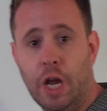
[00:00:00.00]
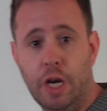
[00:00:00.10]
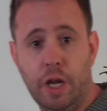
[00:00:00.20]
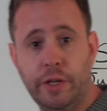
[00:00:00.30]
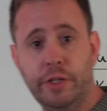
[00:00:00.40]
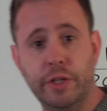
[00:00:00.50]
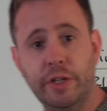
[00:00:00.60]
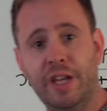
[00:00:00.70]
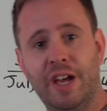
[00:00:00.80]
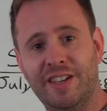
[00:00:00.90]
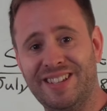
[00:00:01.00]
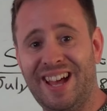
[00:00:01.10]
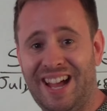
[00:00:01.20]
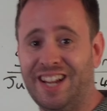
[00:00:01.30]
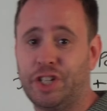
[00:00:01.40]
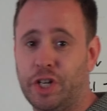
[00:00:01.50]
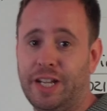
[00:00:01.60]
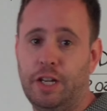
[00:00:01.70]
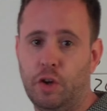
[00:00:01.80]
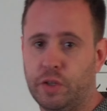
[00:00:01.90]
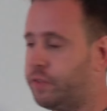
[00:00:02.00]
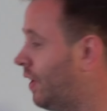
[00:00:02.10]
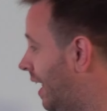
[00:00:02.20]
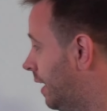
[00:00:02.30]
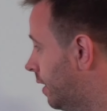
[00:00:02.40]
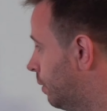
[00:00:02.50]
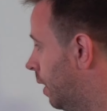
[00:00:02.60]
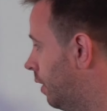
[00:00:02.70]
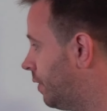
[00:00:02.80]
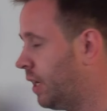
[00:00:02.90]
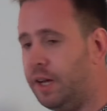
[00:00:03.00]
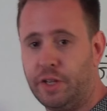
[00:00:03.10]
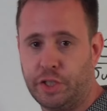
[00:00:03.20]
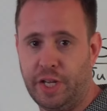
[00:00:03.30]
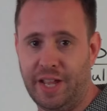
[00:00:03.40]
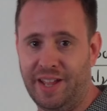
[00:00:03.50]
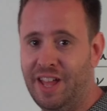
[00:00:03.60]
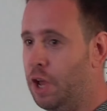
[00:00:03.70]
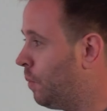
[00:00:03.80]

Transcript: London has actually lost value over the last year,